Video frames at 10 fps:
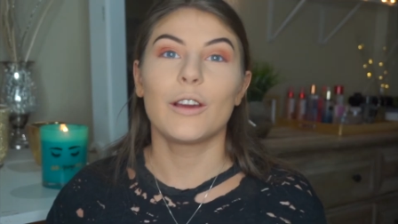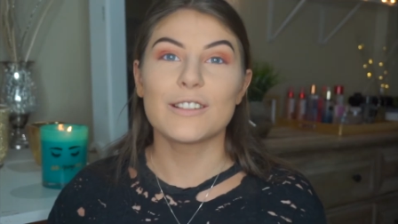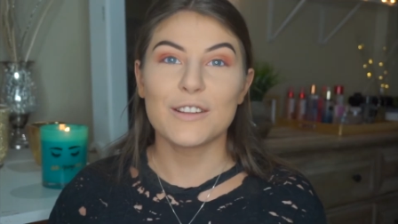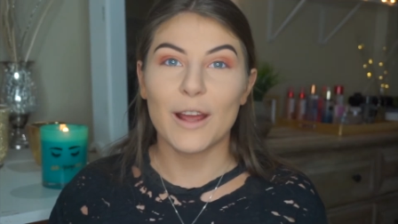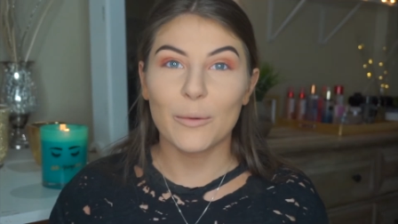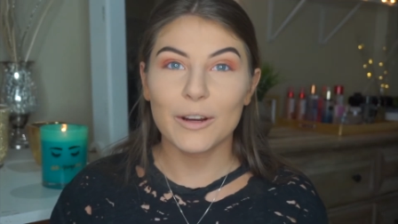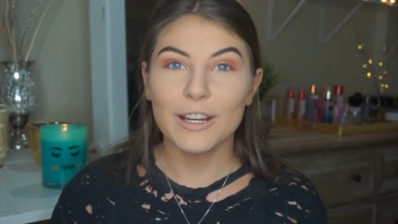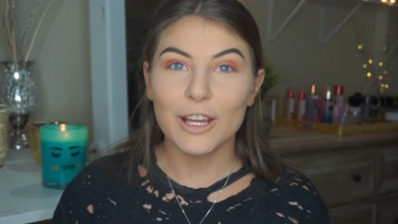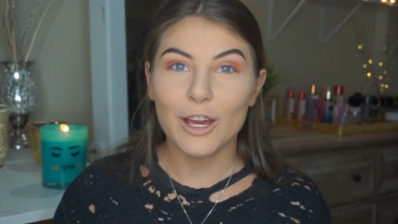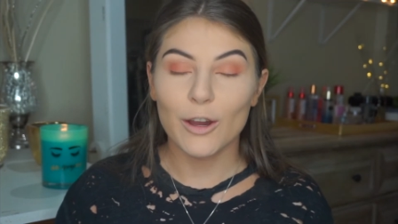Okay, so now we're going to
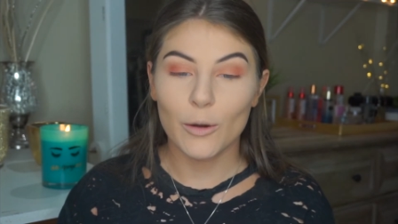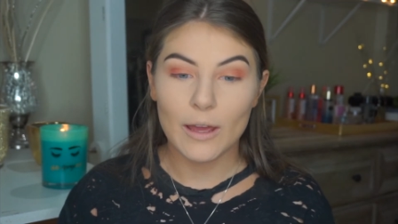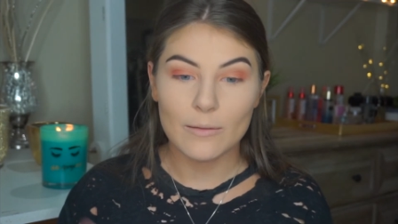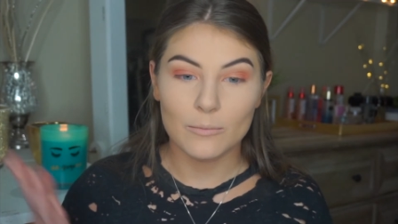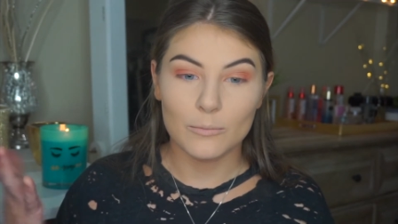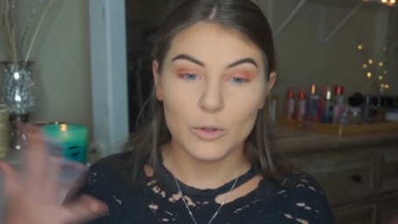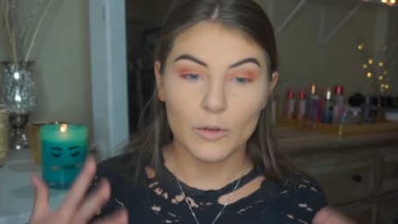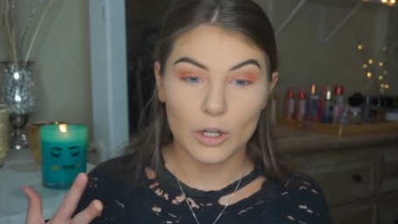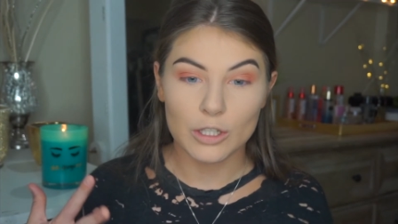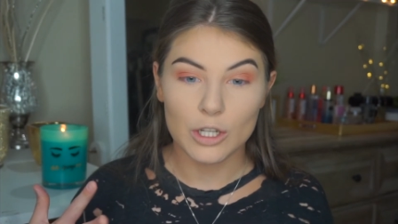go and move
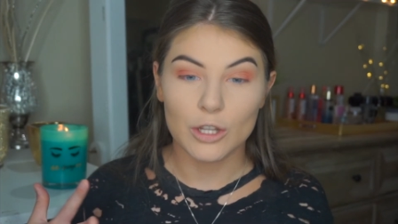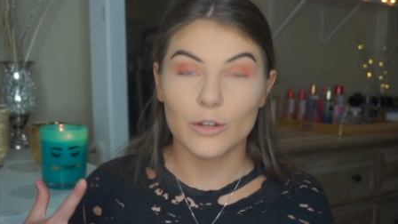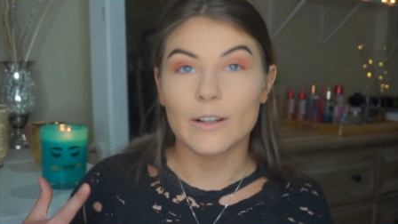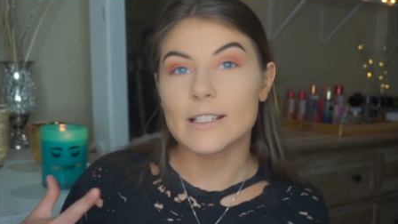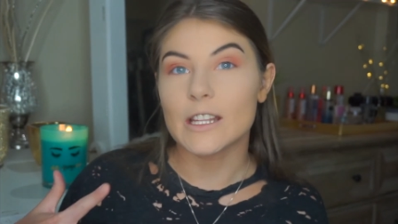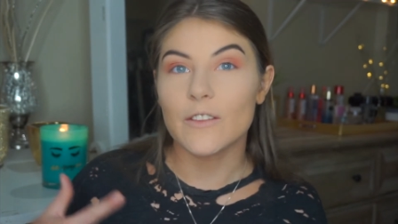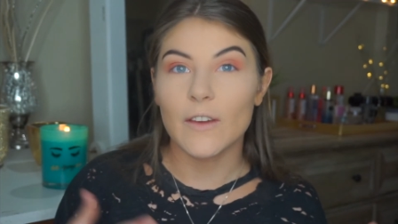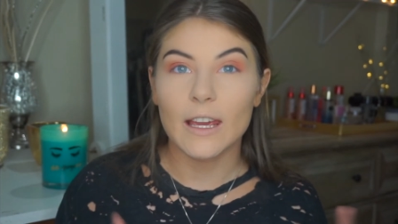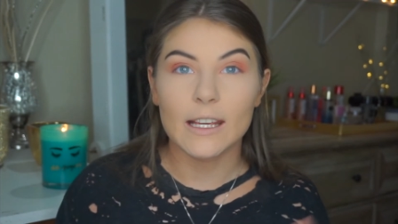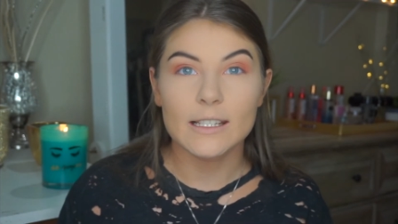on to the rest of the
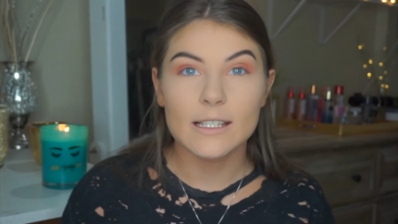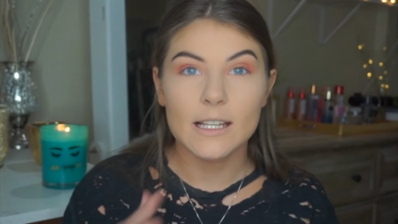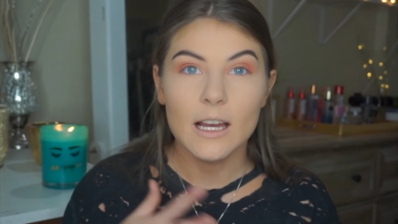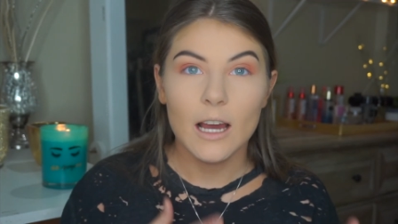face